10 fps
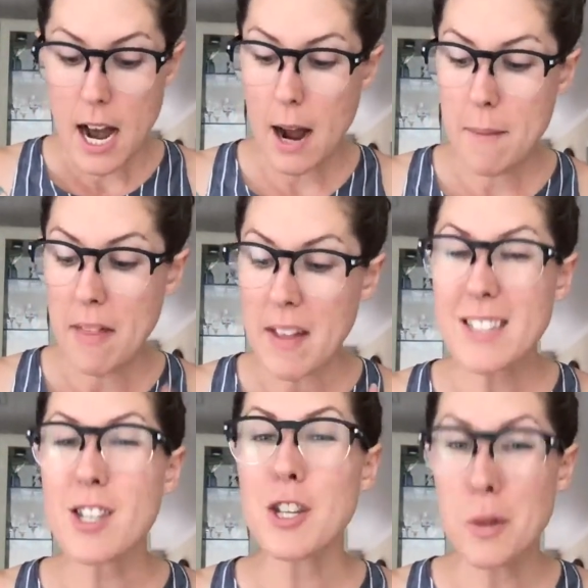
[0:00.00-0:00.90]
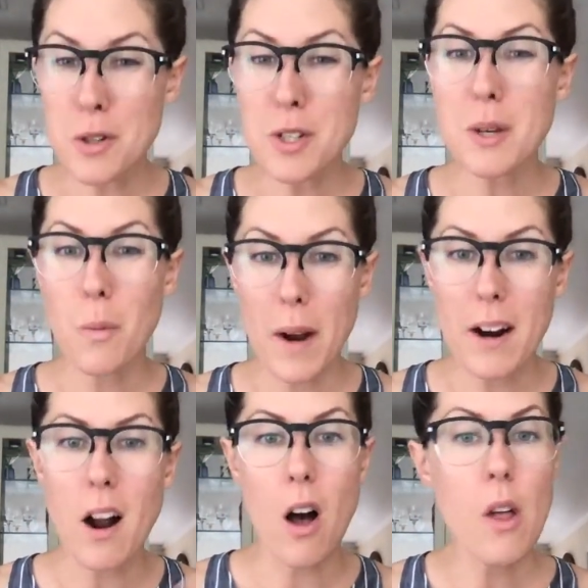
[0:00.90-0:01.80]
Um, and that's usually
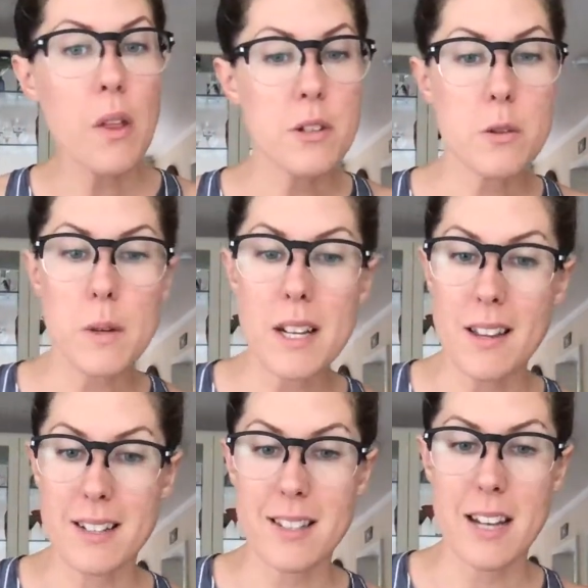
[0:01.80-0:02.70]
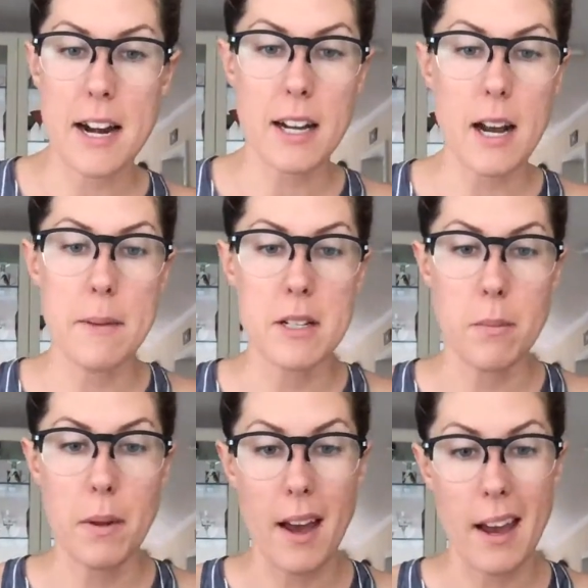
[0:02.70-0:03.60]
where all those sweet things kind of come into
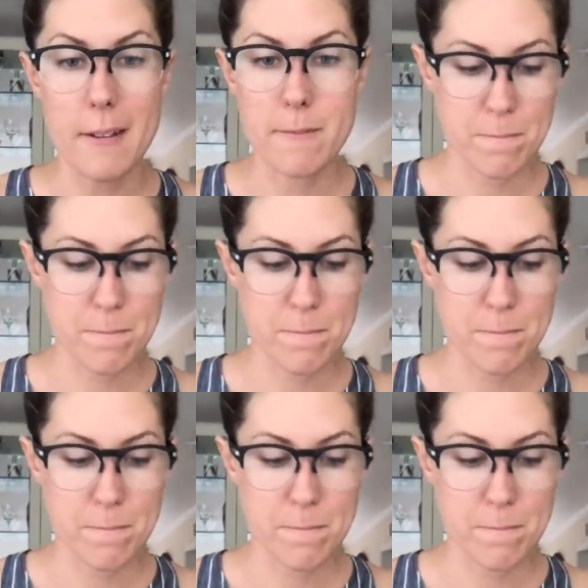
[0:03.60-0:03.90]
play.